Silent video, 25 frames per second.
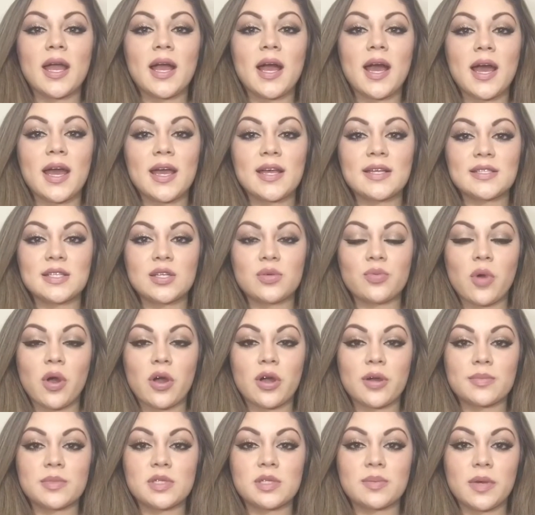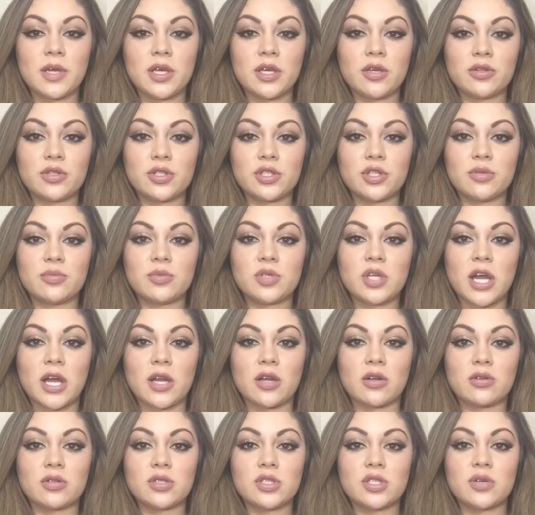Guys, and welcome to my YouTube
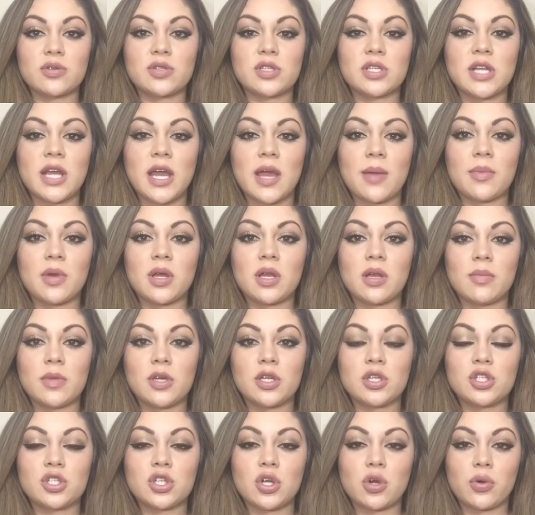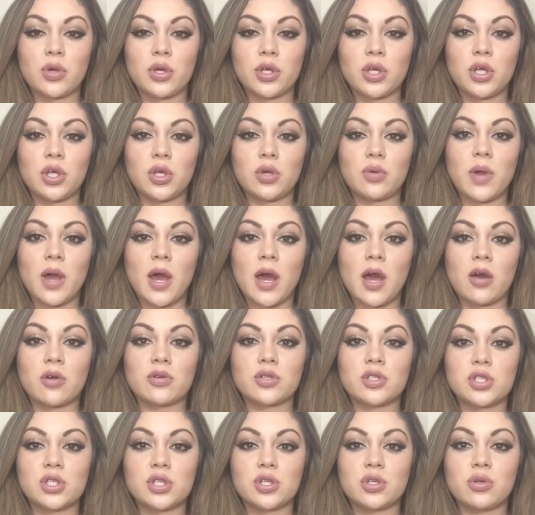channel. So today I'm going to be showing you
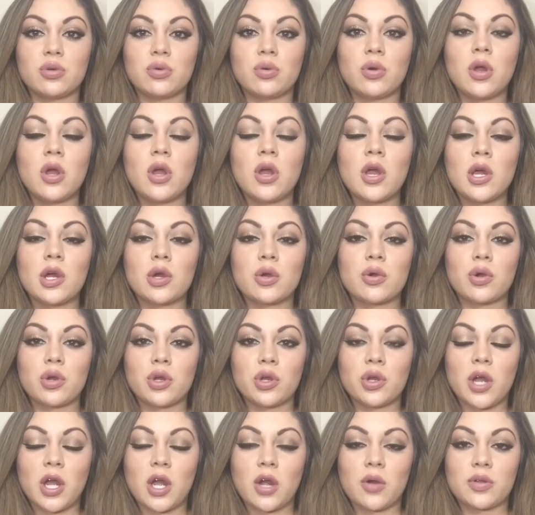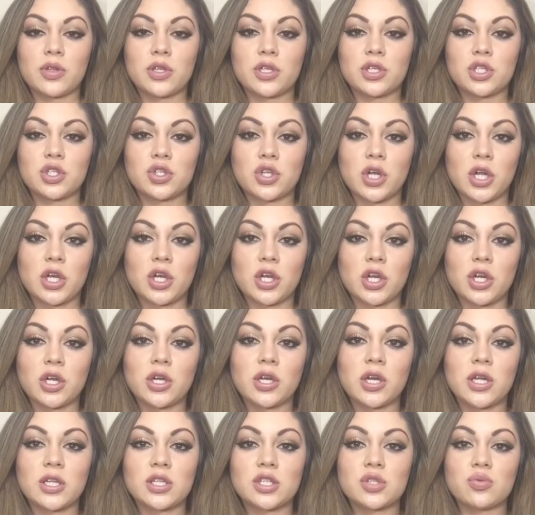how to curl your hair with a straightener.
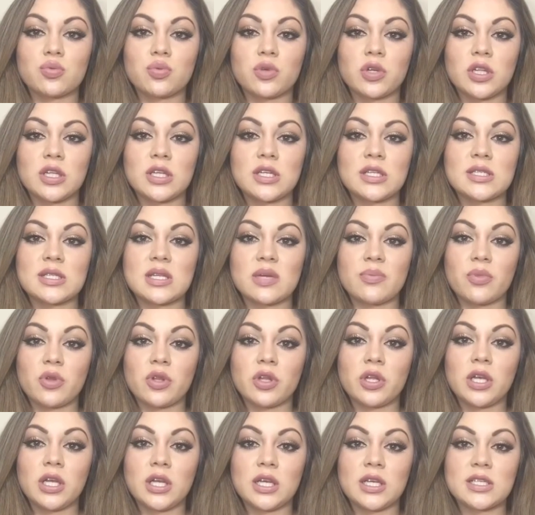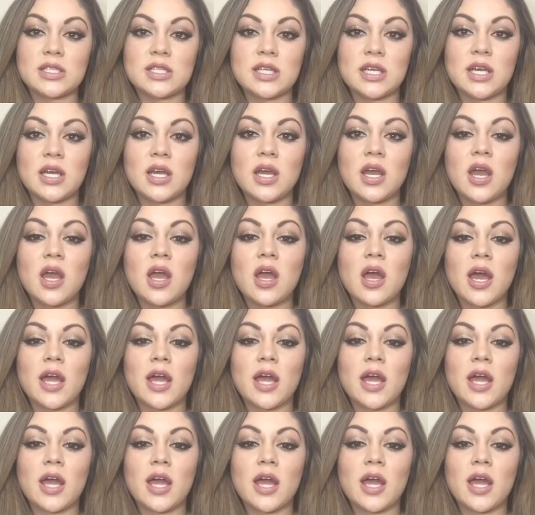It's really simple and easy.